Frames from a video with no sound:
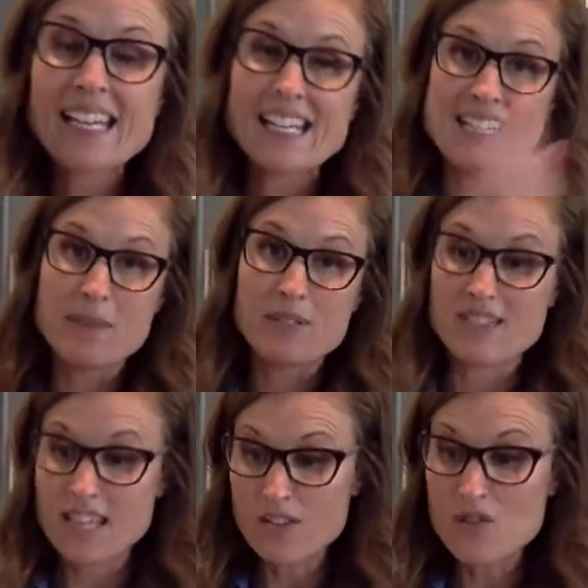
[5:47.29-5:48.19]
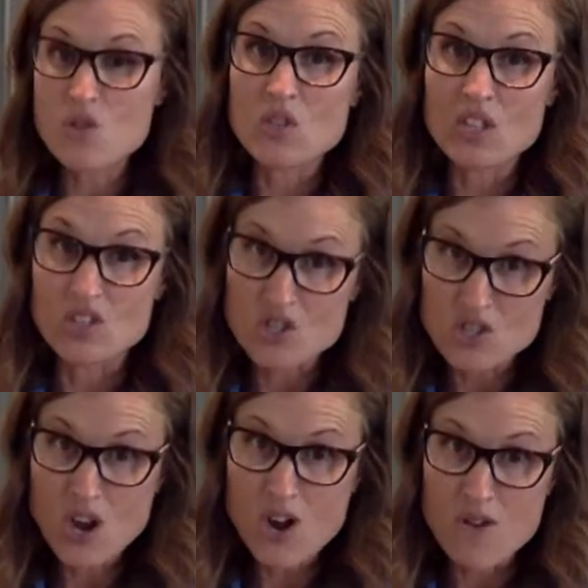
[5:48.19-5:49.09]
except instead of using a
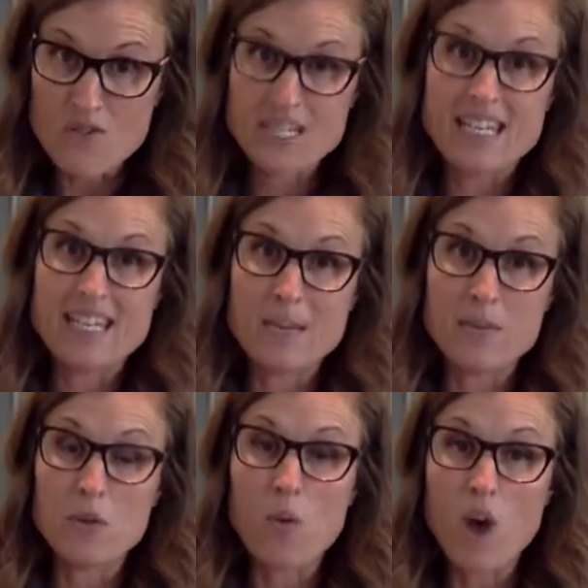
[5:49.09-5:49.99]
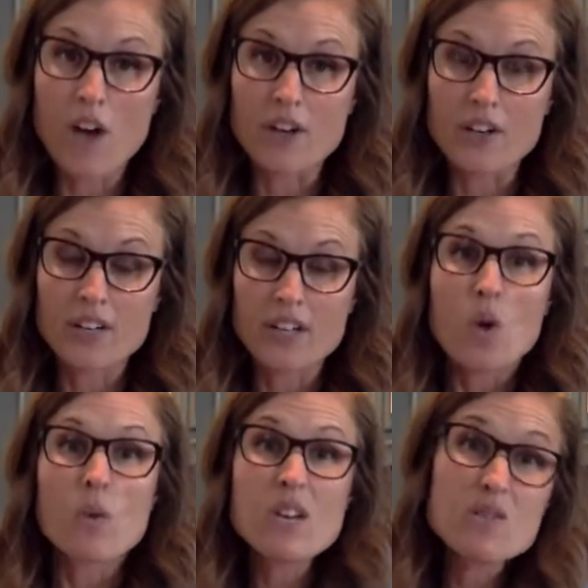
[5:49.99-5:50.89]
stove to heat up the water,
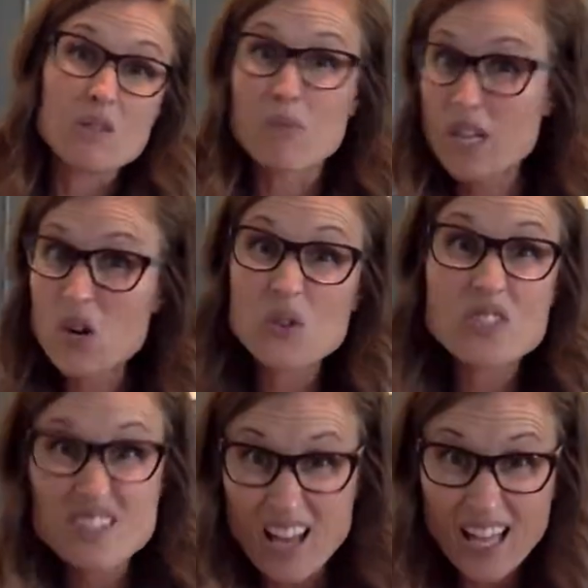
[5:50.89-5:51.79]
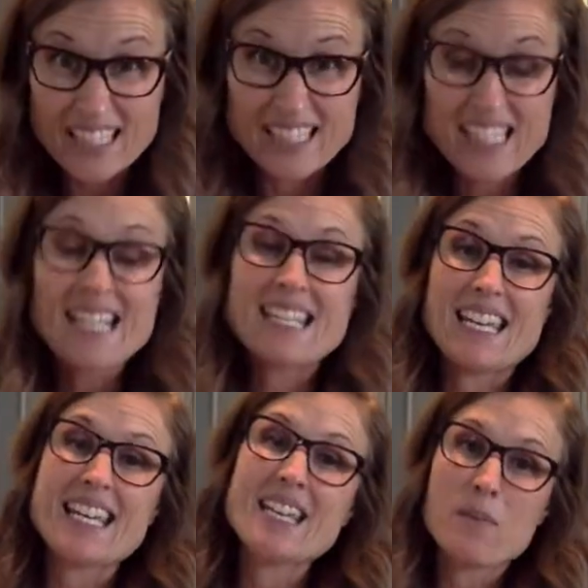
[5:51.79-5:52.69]
we use a big old sun to
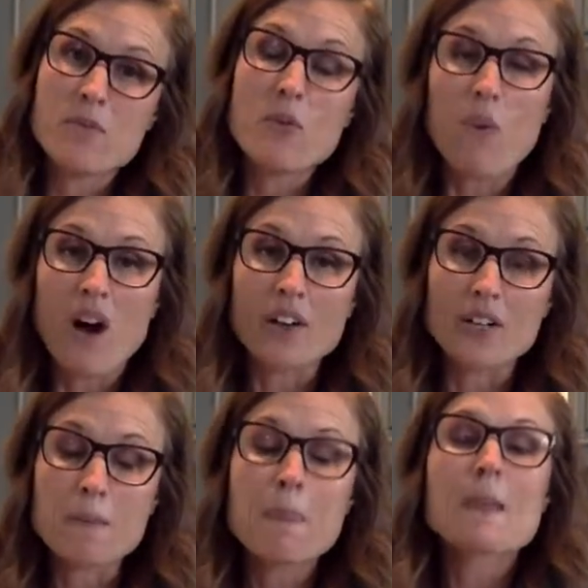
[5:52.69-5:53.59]
heat up the water.